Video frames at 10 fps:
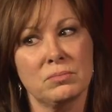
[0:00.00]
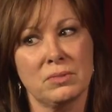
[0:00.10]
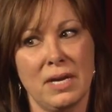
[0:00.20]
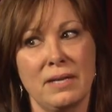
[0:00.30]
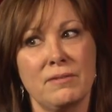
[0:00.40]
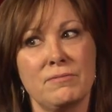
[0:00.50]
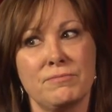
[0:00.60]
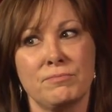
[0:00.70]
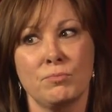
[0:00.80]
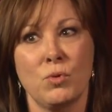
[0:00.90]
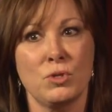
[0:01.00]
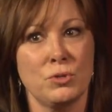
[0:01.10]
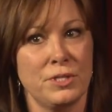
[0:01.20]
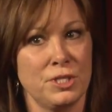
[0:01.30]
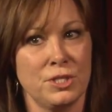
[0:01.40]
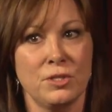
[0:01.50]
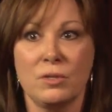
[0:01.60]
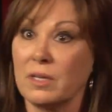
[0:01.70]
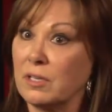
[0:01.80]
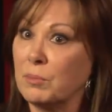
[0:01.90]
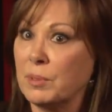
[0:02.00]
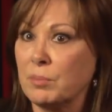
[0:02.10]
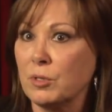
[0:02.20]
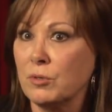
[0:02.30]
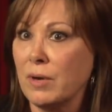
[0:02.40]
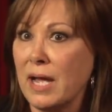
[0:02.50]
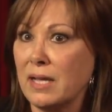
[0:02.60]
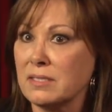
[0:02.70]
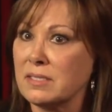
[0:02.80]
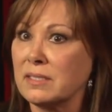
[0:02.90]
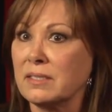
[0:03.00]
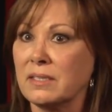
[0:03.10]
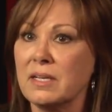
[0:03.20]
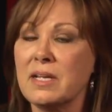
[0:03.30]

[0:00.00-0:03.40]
kind of more traditional, a little bit bluegrass, and